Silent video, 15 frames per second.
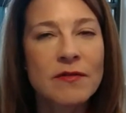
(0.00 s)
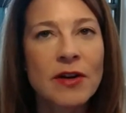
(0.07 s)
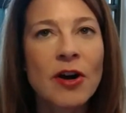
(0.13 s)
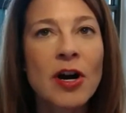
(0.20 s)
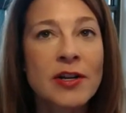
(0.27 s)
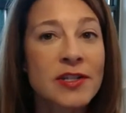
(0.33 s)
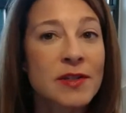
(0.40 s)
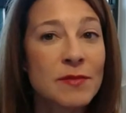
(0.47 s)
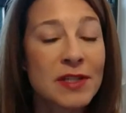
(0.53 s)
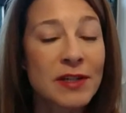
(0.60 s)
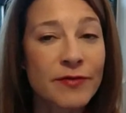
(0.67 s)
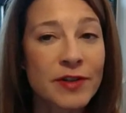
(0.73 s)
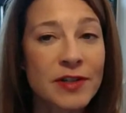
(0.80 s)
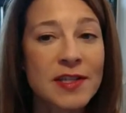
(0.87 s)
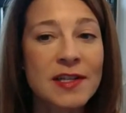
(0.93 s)
are some
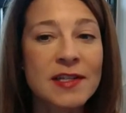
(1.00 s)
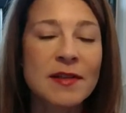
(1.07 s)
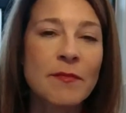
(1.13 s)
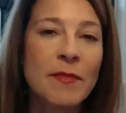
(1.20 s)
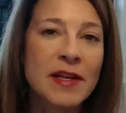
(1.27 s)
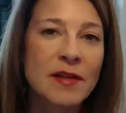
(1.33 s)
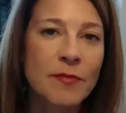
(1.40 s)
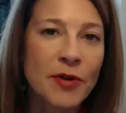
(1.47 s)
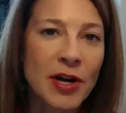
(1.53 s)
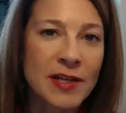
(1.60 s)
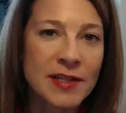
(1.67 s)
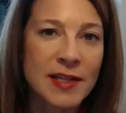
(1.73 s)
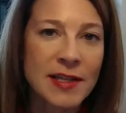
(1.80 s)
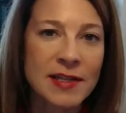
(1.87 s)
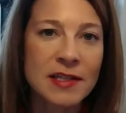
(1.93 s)
differences that make the
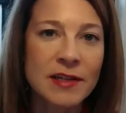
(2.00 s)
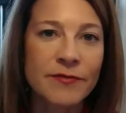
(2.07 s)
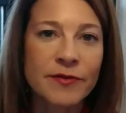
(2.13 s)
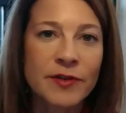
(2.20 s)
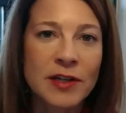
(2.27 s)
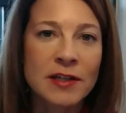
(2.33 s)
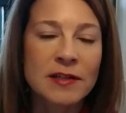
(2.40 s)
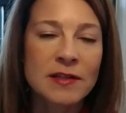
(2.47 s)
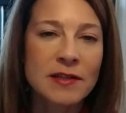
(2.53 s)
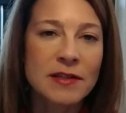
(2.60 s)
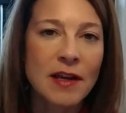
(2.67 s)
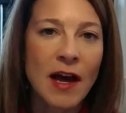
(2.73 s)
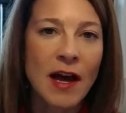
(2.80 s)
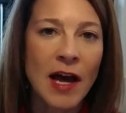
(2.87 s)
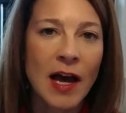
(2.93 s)
process different,
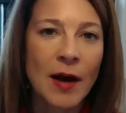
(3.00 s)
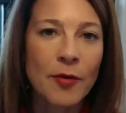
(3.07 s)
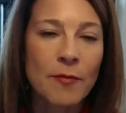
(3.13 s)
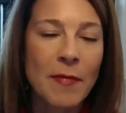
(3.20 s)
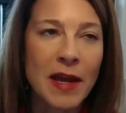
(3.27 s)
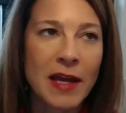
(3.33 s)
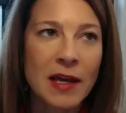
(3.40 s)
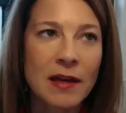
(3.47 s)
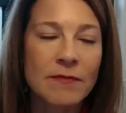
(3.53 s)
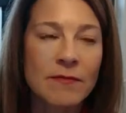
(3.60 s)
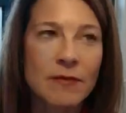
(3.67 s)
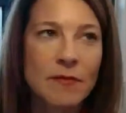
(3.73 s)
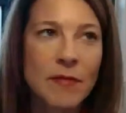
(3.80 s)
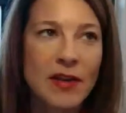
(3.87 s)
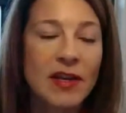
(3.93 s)
or make
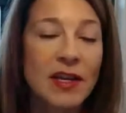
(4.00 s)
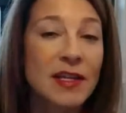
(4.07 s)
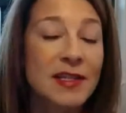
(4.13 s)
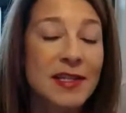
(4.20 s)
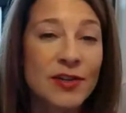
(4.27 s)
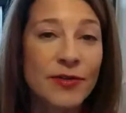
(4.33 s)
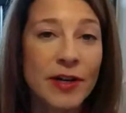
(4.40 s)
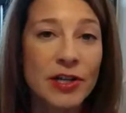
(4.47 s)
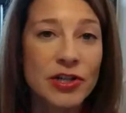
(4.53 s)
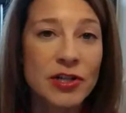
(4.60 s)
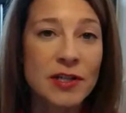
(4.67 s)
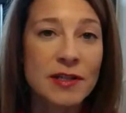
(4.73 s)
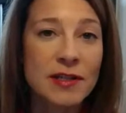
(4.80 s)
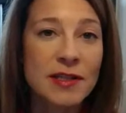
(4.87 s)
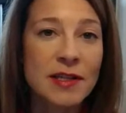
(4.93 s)
the
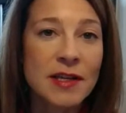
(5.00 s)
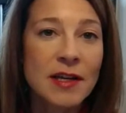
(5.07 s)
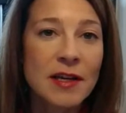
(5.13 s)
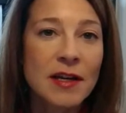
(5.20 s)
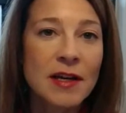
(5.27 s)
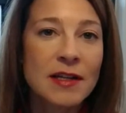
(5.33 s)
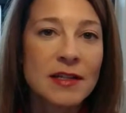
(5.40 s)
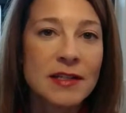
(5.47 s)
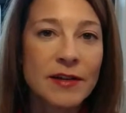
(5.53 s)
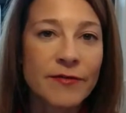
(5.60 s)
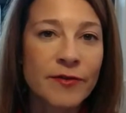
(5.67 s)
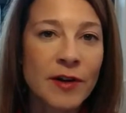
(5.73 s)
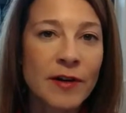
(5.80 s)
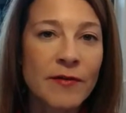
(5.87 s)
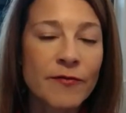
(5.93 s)
considerations
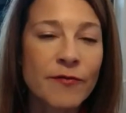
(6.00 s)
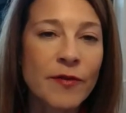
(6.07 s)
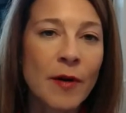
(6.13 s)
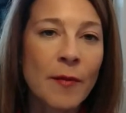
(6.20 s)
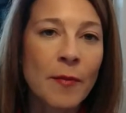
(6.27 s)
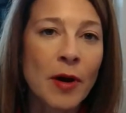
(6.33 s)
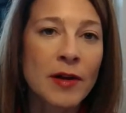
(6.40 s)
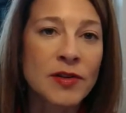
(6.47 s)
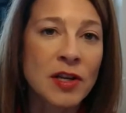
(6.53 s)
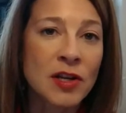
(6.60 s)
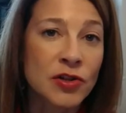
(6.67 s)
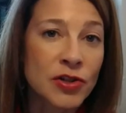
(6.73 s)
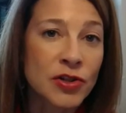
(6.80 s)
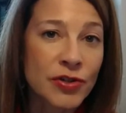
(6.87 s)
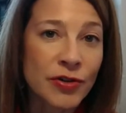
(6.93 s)
different from an
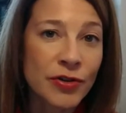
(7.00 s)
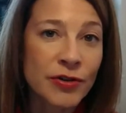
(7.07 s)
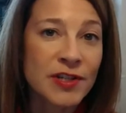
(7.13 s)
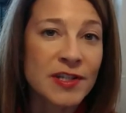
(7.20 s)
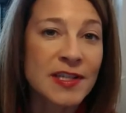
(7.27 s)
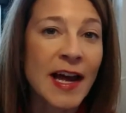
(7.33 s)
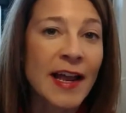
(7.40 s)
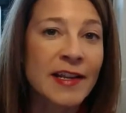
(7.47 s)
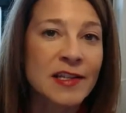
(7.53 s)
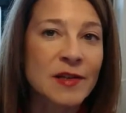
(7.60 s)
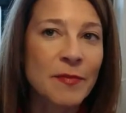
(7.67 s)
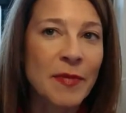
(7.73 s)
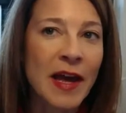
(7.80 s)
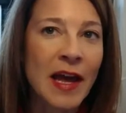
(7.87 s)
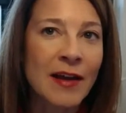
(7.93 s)
insurer deciding to
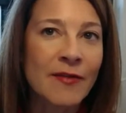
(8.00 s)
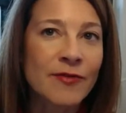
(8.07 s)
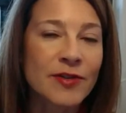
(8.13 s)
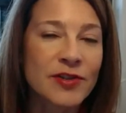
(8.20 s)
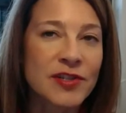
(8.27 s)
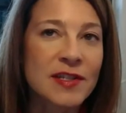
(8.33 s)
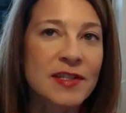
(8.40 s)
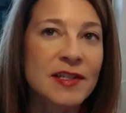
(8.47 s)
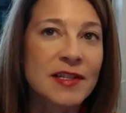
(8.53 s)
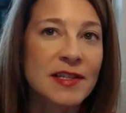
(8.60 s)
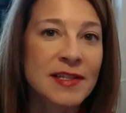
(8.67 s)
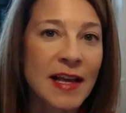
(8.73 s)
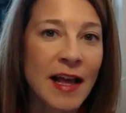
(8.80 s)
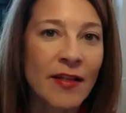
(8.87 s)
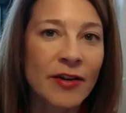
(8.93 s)
pay versus the
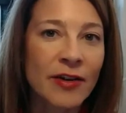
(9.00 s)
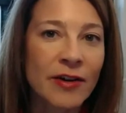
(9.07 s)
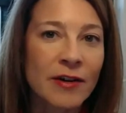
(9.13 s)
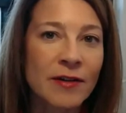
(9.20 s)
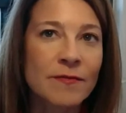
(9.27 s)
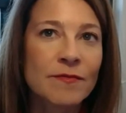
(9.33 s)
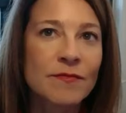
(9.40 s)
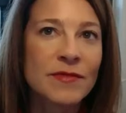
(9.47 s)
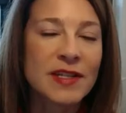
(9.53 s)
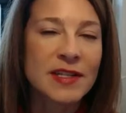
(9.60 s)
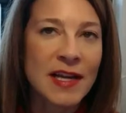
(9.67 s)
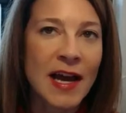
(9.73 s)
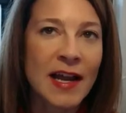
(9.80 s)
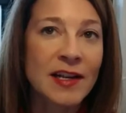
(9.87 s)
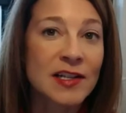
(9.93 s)
seller
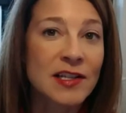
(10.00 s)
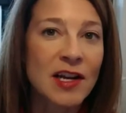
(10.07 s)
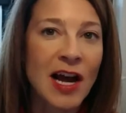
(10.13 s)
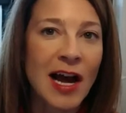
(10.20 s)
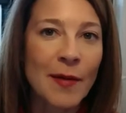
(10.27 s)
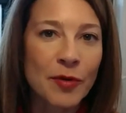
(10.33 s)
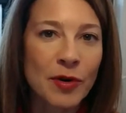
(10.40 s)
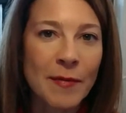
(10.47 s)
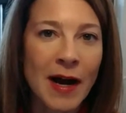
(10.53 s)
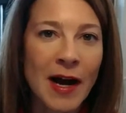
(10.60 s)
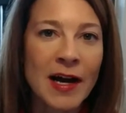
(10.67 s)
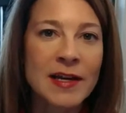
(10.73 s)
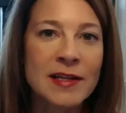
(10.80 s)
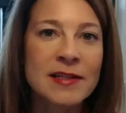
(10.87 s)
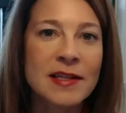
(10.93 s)
deciding to
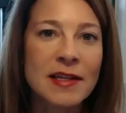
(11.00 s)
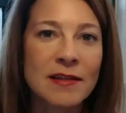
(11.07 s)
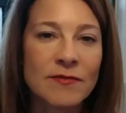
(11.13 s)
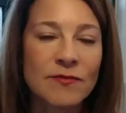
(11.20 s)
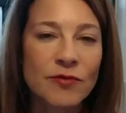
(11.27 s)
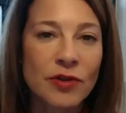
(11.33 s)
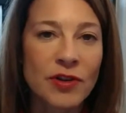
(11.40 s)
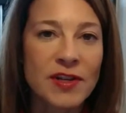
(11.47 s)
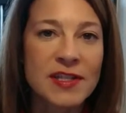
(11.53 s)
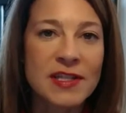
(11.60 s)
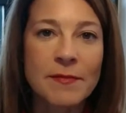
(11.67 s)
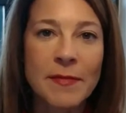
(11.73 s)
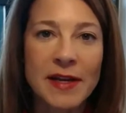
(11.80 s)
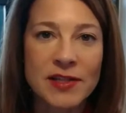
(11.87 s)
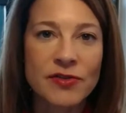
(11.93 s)
compromise and release
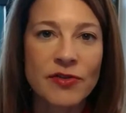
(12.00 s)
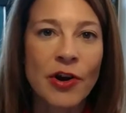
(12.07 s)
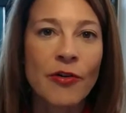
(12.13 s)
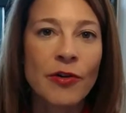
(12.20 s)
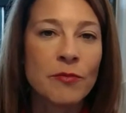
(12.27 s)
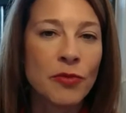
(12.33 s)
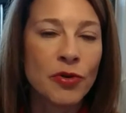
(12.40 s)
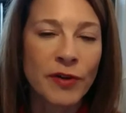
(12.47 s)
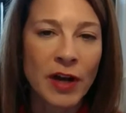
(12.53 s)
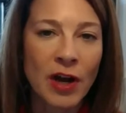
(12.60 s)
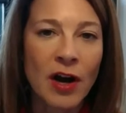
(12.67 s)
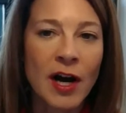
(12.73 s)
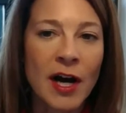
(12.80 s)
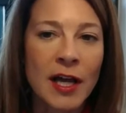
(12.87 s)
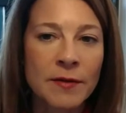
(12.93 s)
some escrow and moving
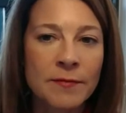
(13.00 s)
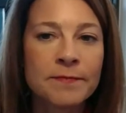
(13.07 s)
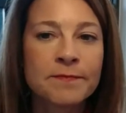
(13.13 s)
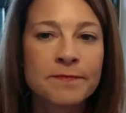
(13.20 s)
on.